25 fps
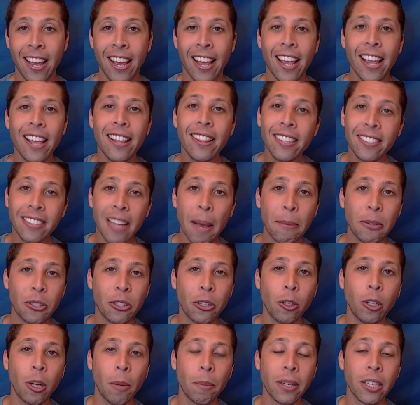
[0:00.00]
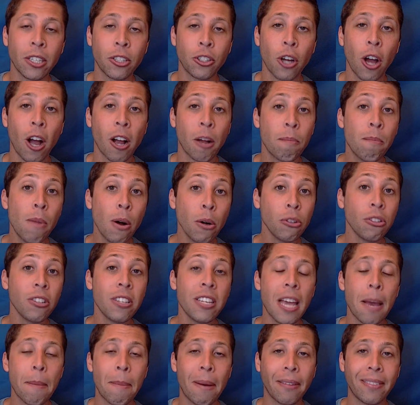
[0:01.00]
In this episode, I'm going to talk
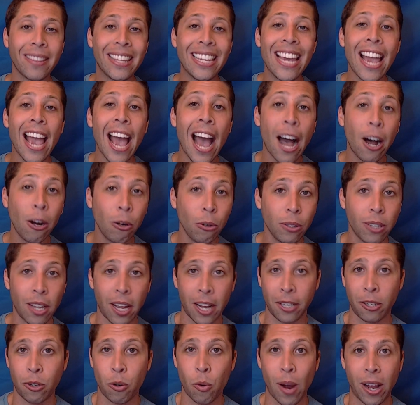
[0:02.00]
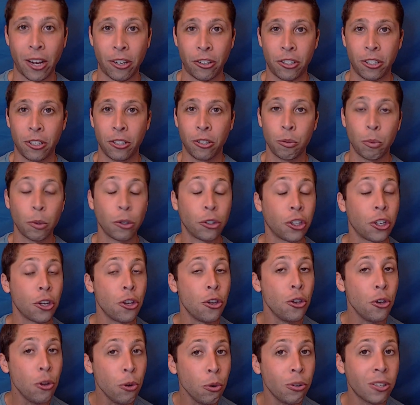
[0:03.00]
mostly about the outline questions, which are a
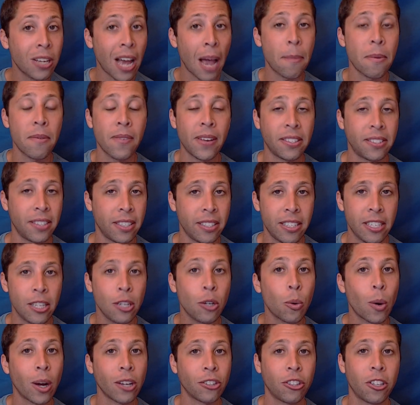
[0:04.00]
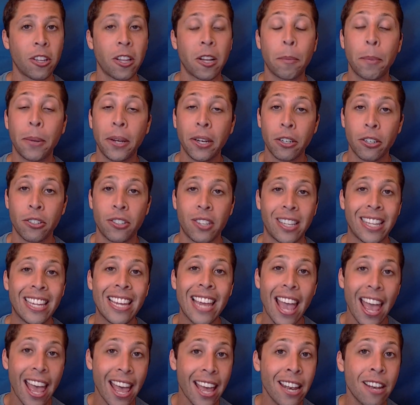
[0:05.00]
new type of SAT question that appears at
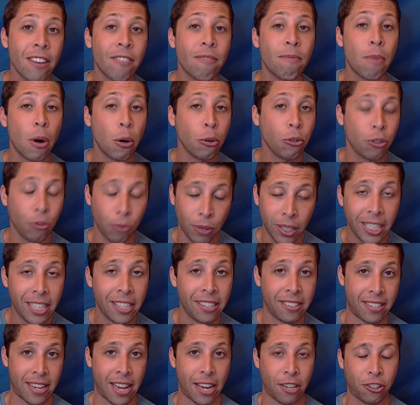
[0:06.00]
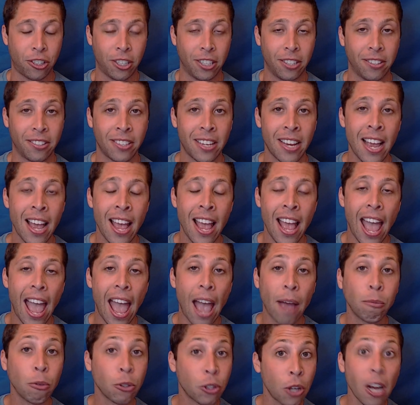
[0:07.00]
the end of most reading sections.
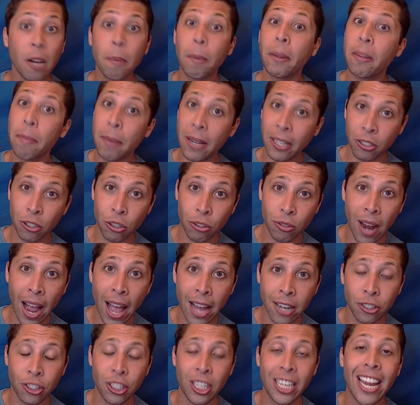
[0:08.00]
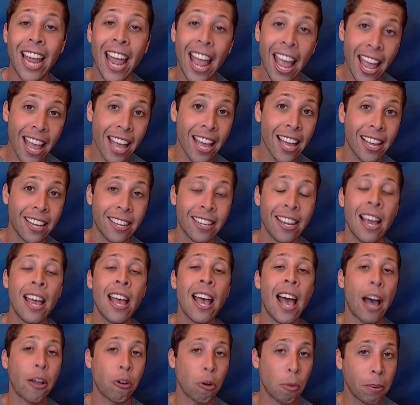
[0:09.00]
And we'll talk about the main strategy and
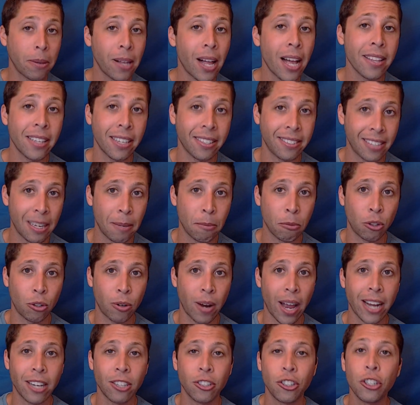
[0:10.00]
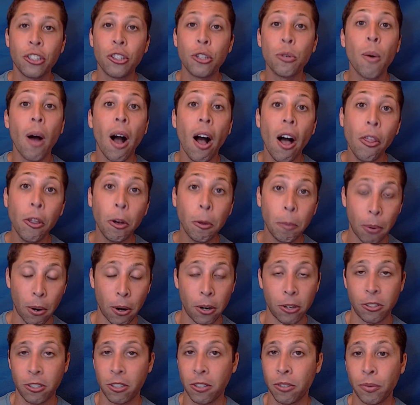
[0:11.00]
how to apply that same strategy to other
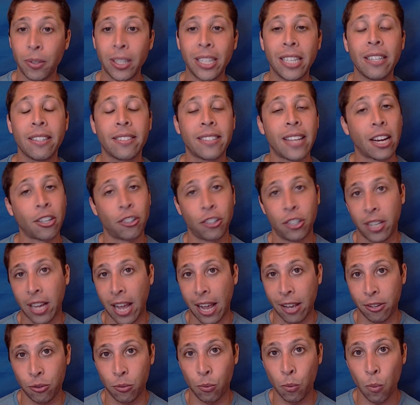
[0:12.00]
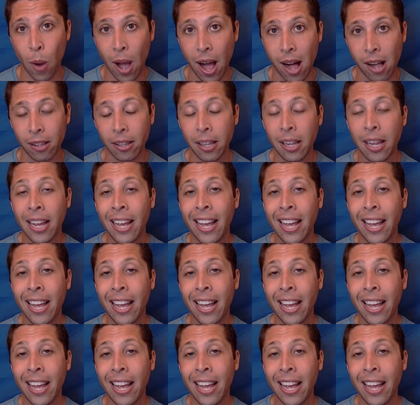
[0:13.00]
parts of the reading section as well.